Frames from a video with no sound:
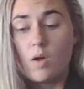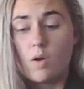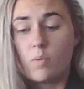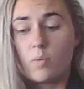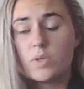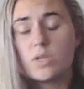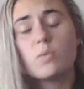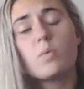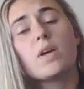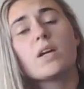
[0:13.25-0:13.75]

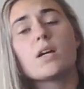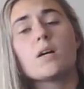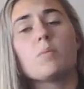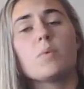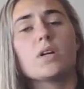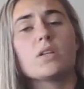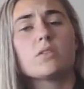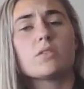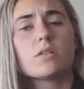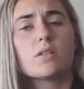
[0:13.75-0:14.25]
When you wake up
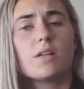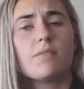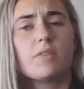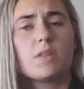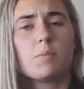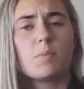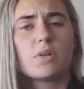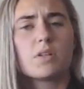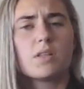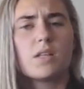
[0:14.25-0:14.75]
on your
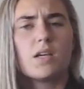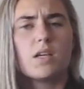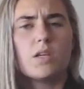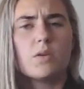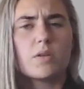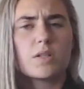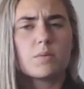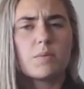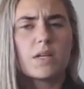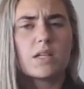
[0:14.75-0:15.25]
11th birthday,
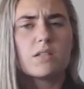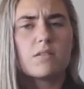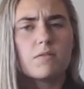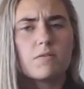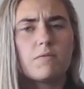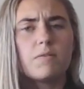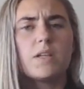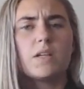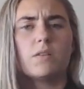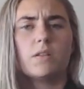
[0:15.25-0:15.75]
you expect to
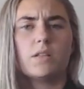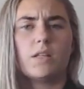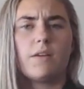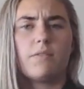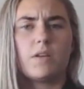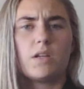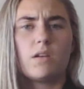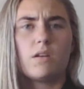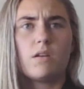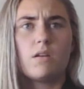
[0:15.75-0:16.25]
feel
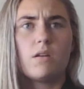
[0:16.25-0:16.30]
11.